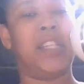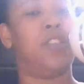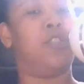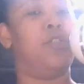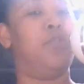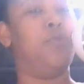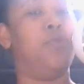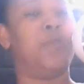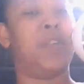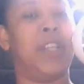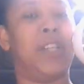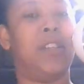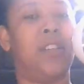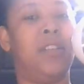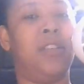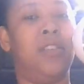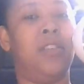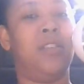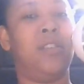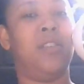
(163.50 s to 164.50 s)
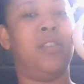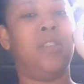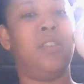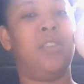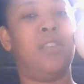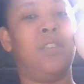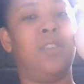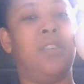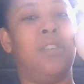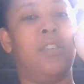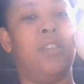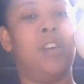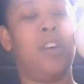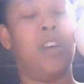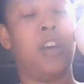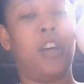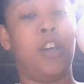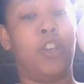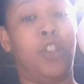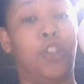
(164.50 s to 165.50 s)
is doing.
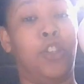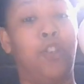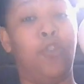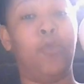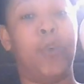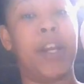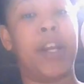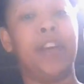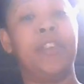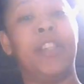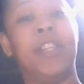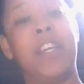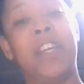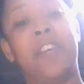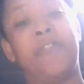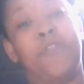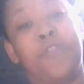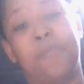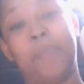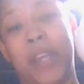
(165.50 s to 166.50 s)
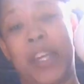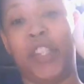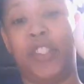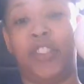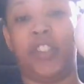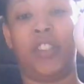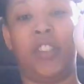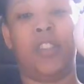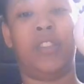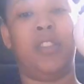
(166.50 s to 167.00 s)
You hear the information.